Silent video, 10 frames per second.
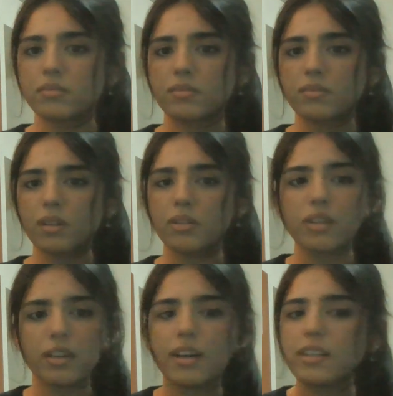Okay,
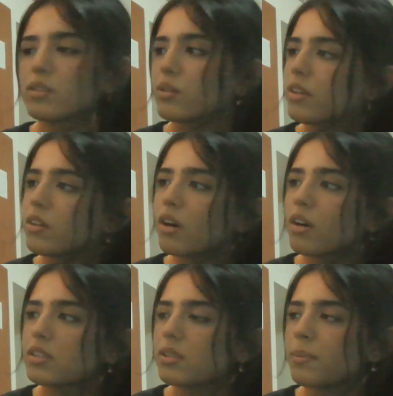guys, so here are
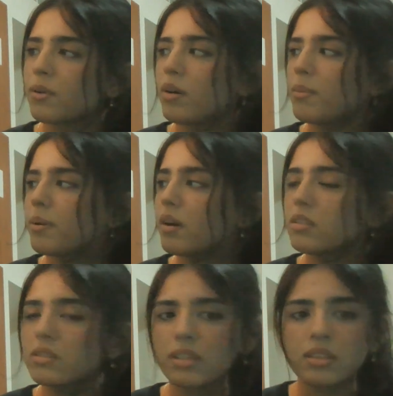some compounds,
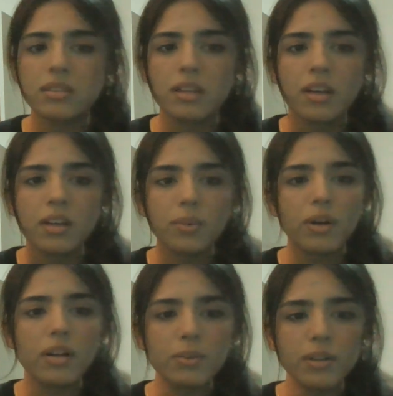and what I
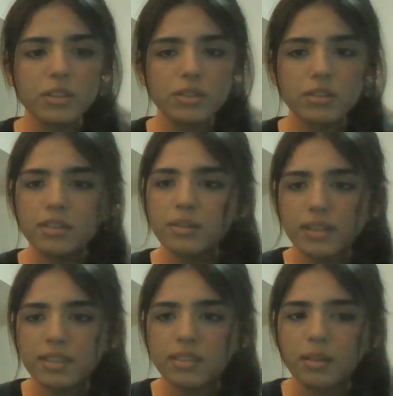want you to do is
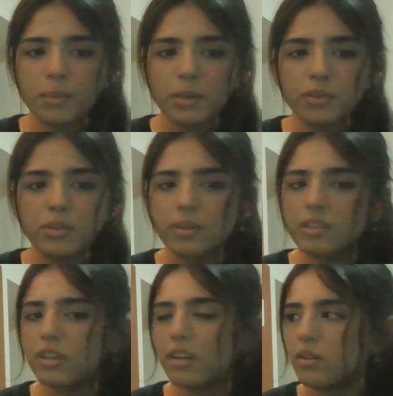tell me which ones are
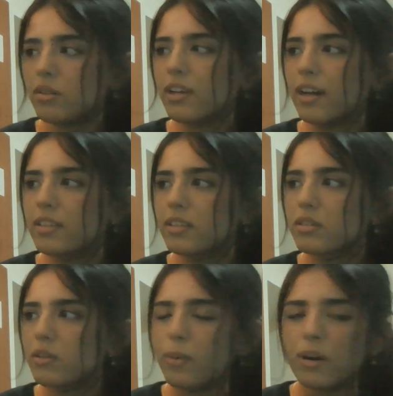inorganic. So
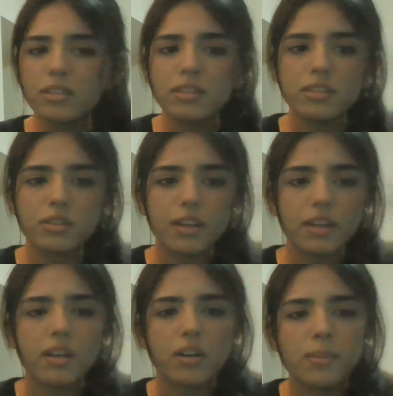pause the screen and
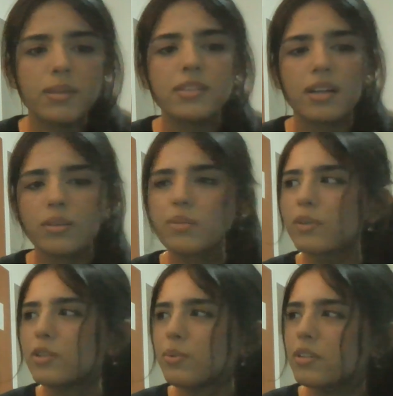comment down which
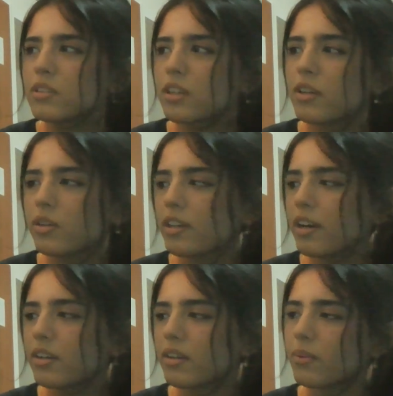ones are
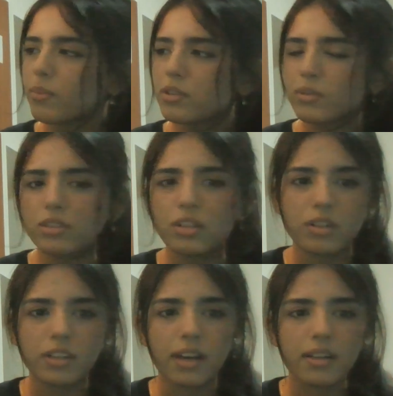inorganic and which ones are
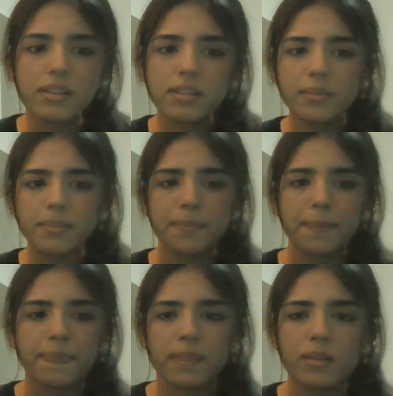organic.
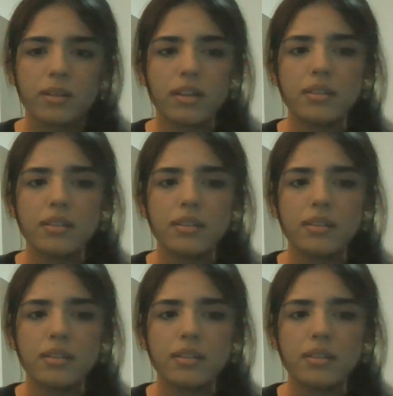Okay?